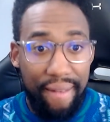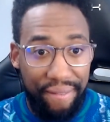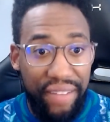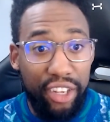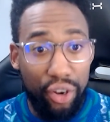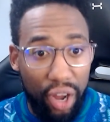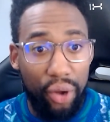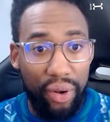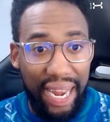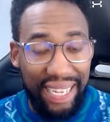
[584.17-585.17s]
figure
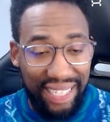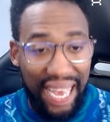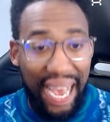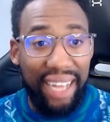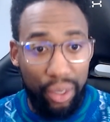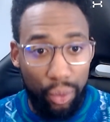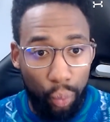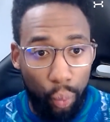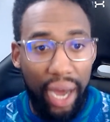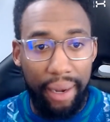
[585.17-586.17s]
out exactly
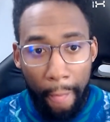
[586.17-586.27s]
what